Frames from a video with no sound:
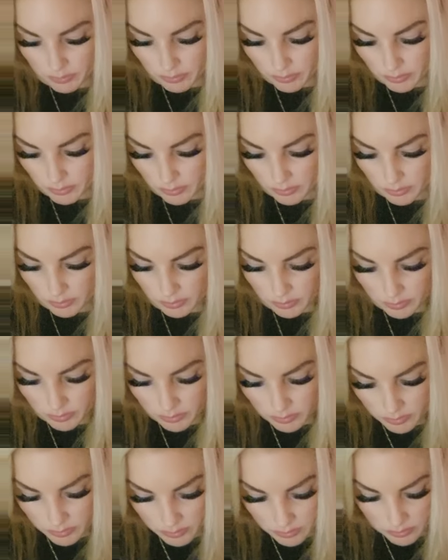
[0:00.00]

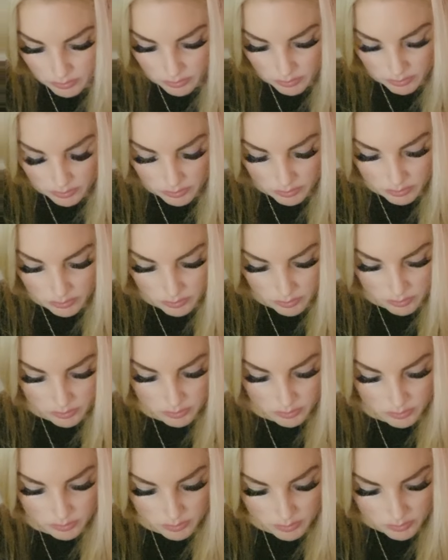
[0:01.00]

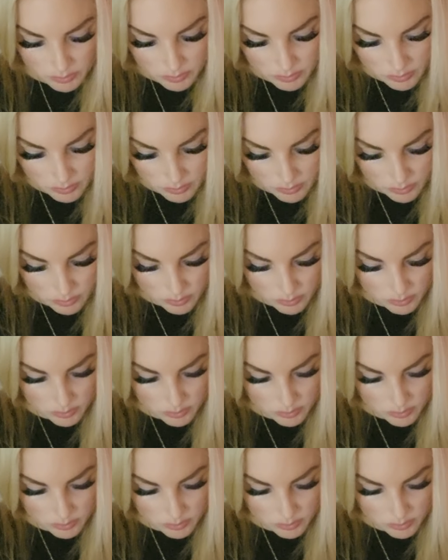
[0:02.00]
(silence)